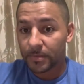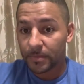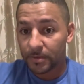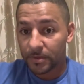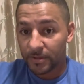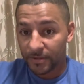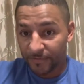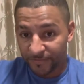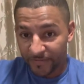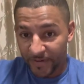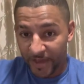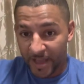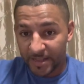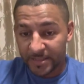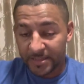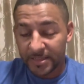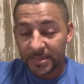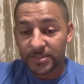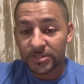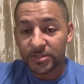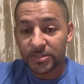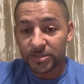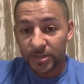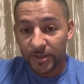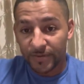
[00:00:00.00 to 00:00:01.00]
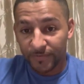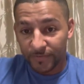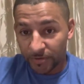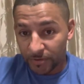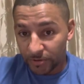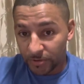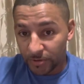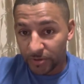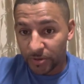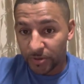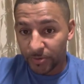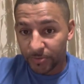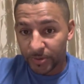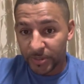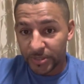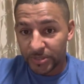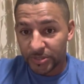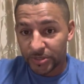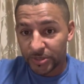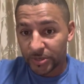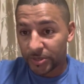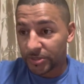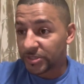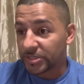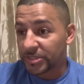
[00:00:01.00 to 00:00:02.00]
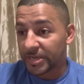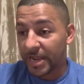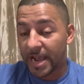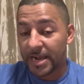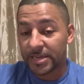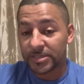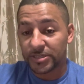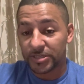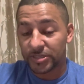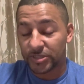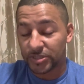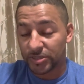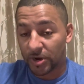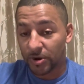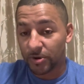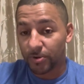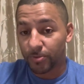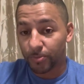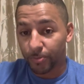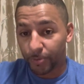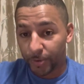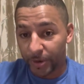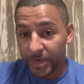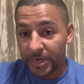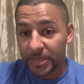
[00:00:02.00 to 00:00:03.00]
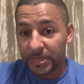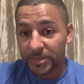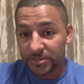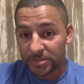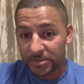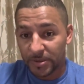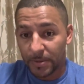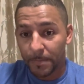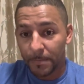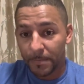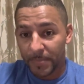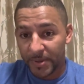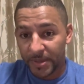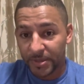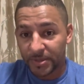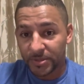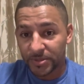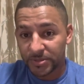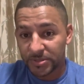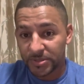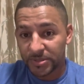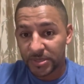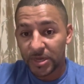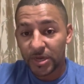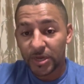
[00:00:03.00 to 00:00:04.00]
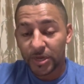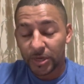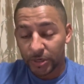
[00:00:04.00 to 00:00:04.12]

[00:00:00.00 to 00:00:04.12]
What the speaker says: The fact is, if you do the research and actually start reading some bills,